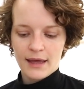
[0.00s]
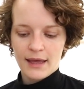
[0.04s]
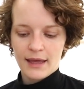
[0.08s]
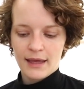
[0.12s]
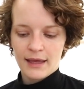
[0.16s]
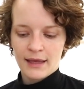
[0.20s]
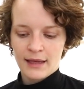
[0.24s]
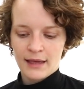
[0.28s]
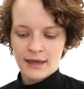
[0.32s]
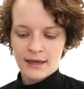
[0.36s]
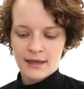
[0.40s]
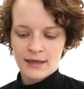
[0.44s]

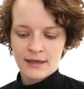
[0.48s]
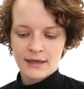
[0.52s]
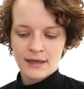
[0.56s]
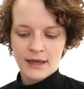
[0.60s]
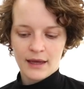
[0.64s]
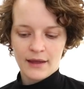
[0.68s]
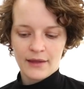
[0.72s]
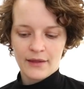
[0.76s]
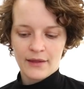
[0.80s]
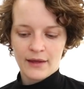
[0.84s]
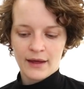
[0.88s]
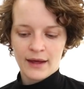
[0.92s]
and
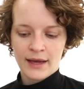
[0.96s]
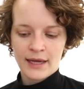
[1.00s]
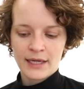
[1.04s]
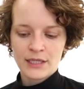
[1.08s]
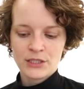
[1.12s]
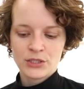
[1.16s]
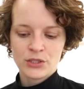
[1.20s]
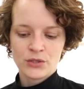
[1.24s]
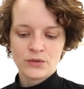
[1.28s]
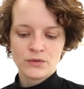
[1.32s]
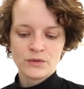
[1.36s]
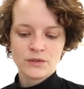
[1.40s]
I
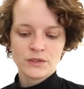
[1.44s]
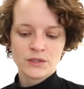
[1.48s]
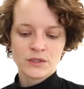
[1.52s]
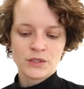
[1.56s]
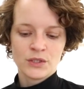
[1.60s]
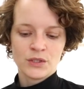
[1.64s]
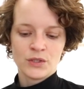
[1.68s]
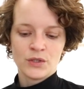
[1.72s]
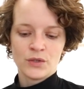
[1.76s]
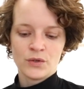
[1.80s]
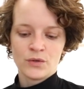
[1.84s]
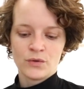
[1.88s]
chose to
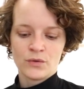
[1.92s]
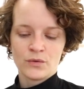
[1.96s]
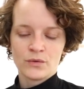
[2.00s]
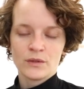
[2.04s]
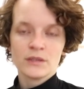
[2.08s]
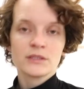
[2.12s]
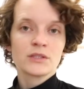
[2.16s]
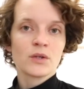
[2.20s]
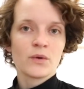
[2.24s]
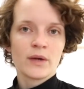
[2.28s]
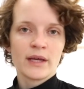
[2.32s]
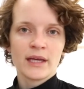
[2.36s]
do,
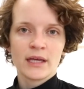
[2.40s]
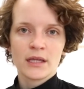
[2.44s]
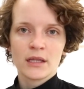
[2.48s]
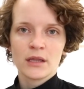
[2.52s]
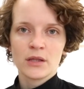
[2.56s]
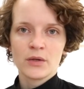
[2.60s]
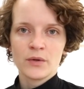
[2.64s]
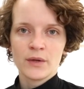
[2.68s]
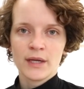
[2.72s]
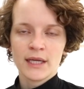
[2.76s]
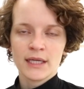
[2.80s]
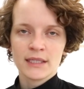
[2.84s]
so
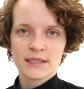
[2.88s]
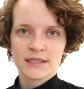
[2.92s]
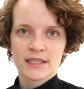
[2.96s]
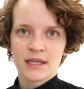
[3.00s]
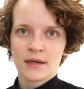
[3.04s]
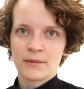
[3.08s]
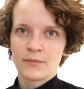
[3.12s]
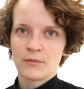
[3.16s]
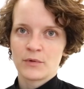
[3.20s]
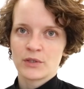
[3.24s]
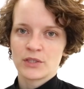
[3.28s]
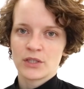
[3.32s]
including
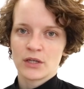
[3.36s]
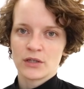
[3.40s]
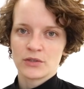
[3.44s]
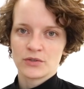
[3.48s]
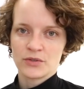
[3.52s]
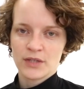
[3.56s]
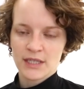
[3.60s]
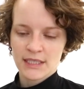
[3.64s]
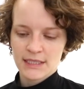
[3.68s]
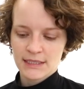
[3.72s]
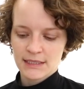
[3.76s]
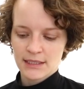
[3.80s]
some which are
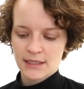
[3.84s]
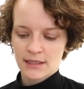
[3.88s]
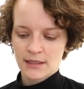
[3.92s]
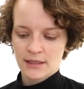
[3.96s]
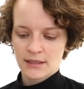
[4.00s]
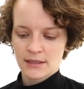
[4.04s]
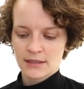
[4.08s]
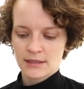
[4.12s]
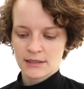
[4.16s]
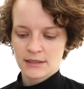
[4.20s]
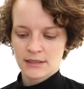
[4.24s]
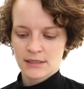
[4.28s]

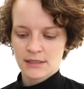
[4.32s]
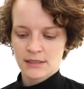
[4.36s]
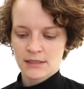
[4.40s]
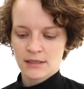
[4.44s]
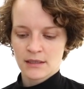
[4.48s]
dresses.